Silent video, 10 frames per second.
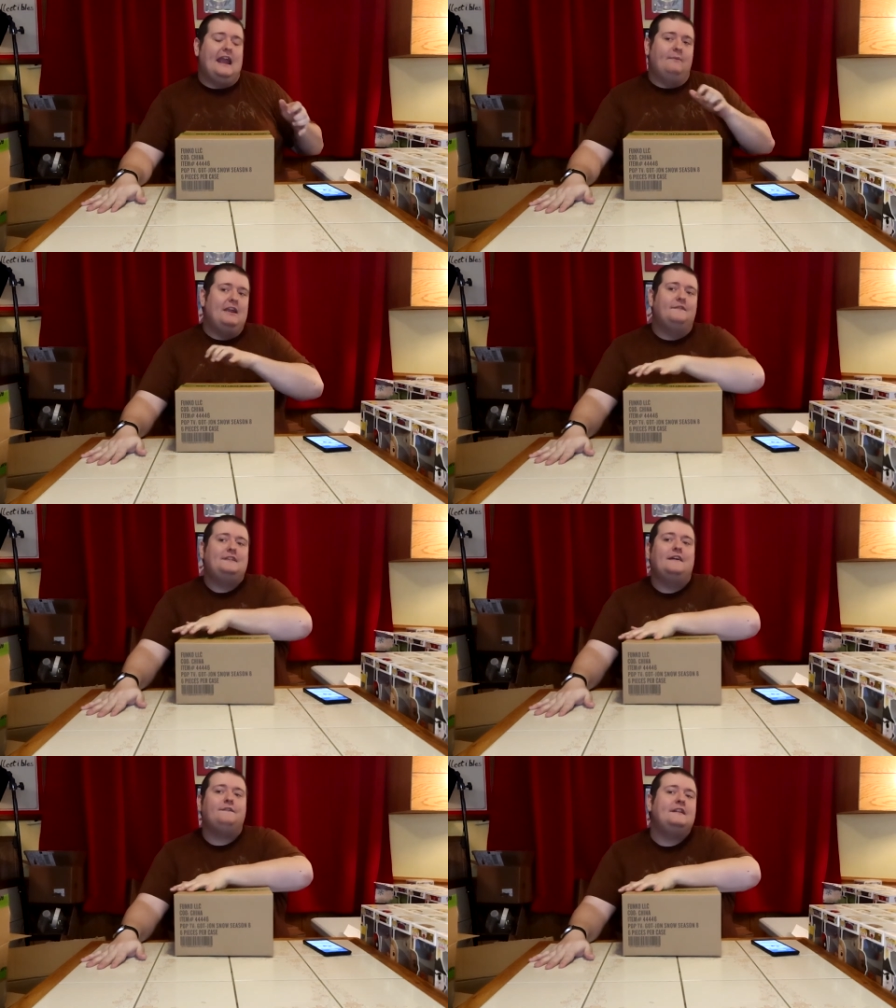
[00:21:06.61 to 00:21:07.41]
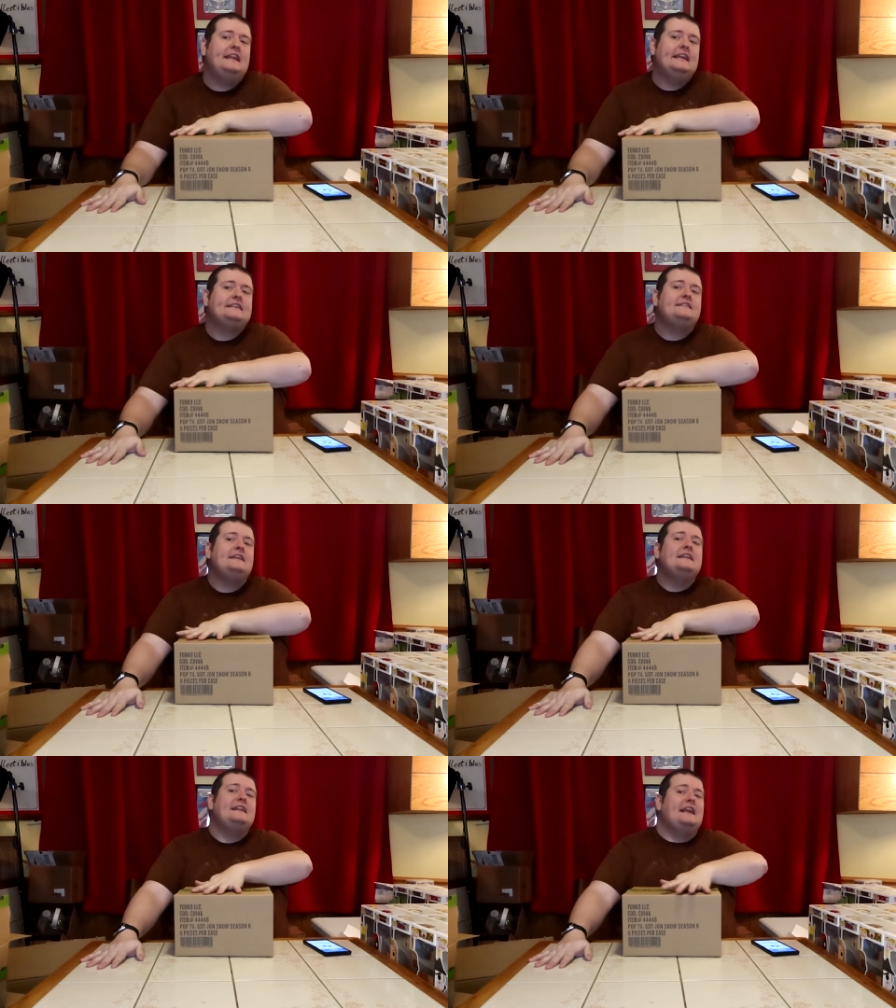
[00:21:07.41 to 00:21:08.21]
And we have definitely
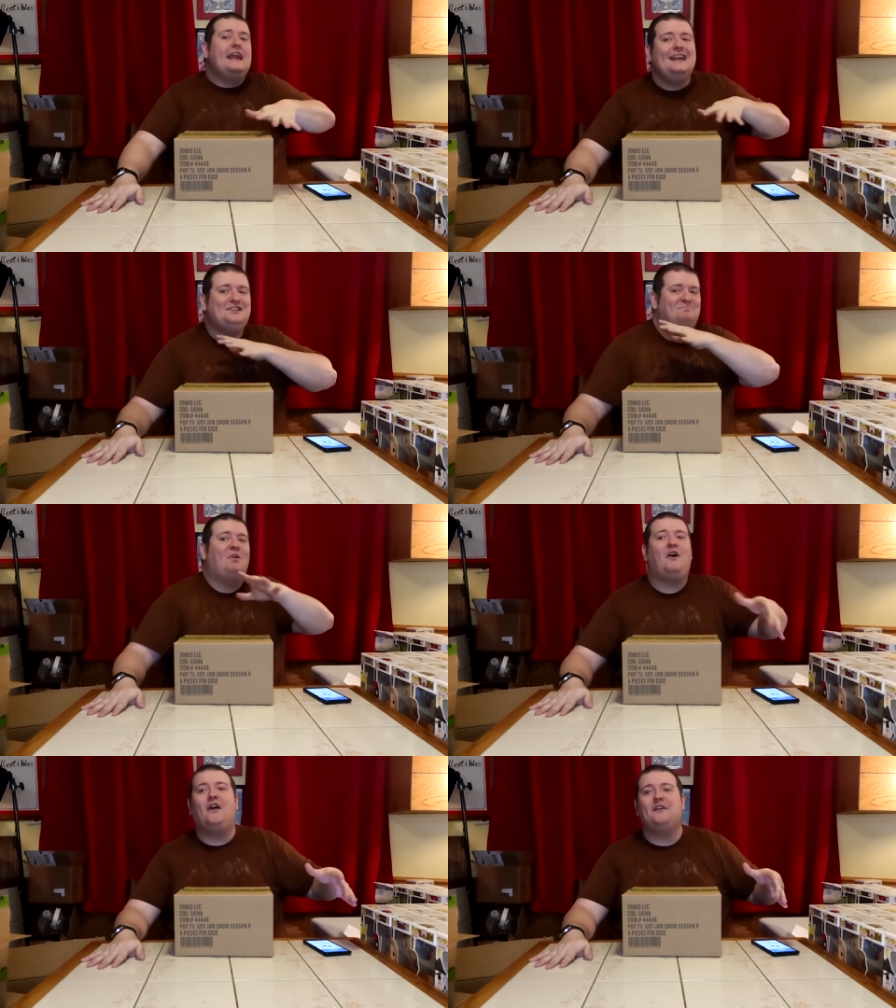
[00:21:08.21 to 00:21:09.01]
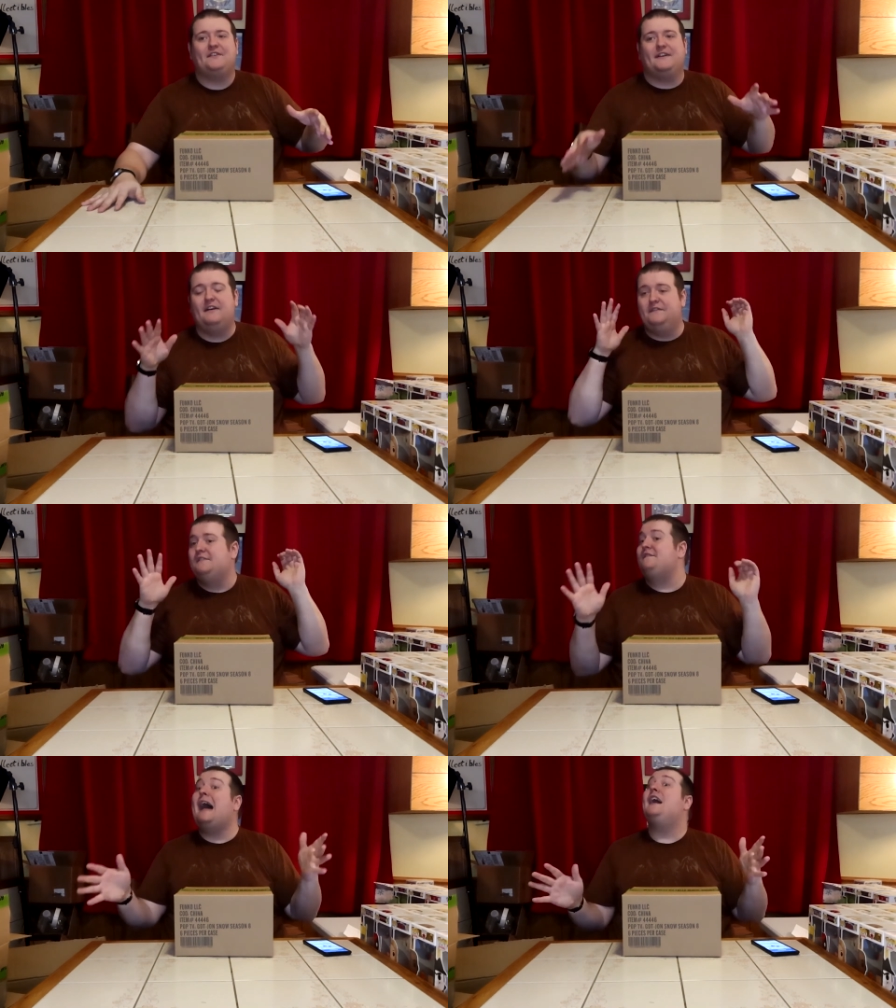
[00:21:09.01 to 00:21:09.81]
exceeded its part of
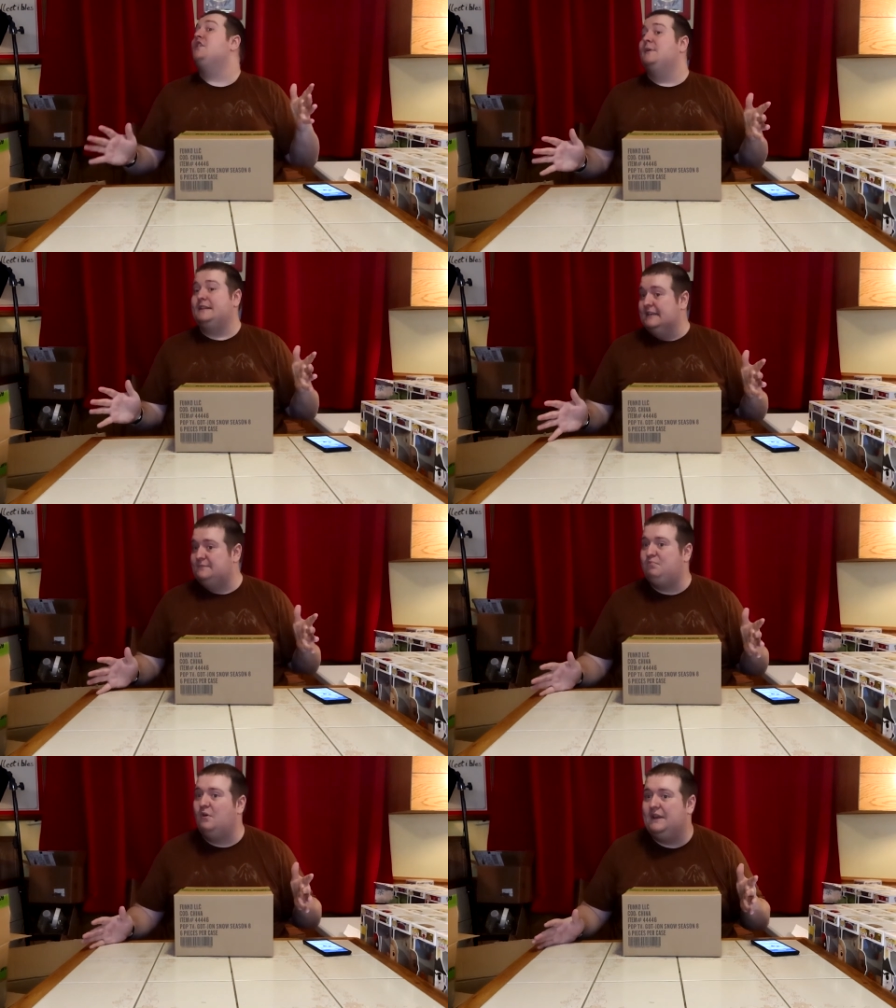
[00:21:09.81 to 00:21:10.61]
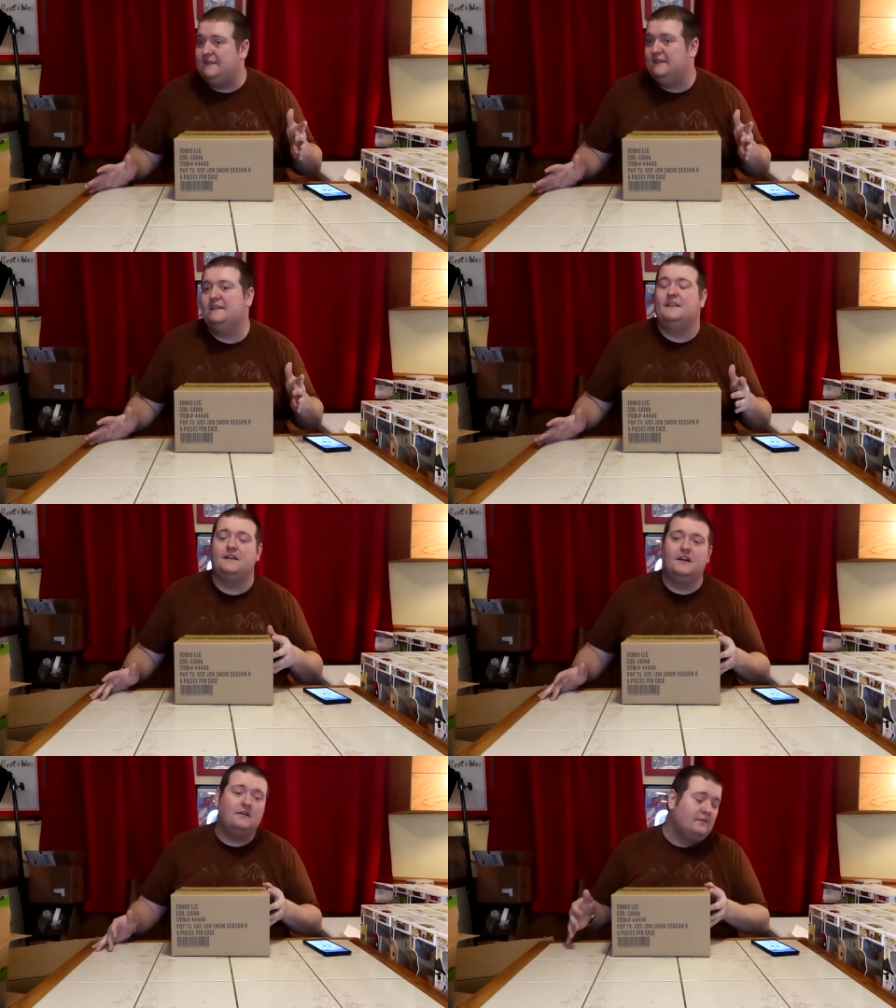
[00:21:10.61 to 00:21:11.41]
the value at this point,
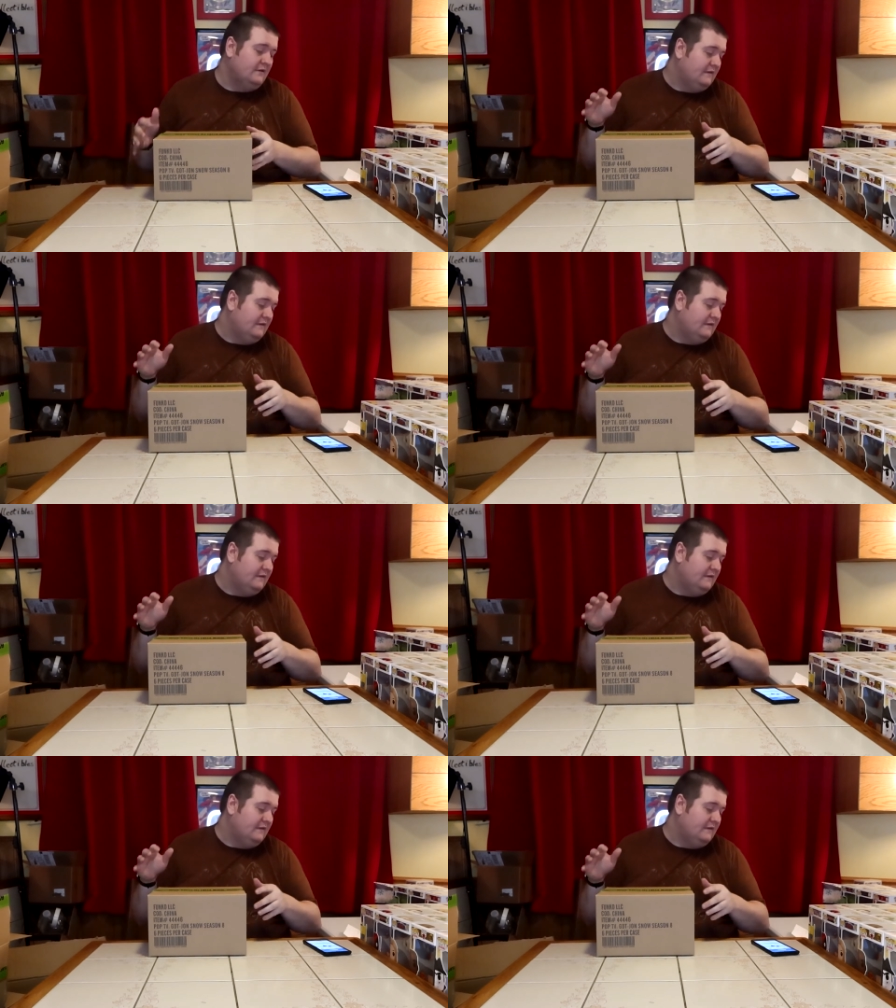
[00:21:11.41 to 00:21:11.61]
you know?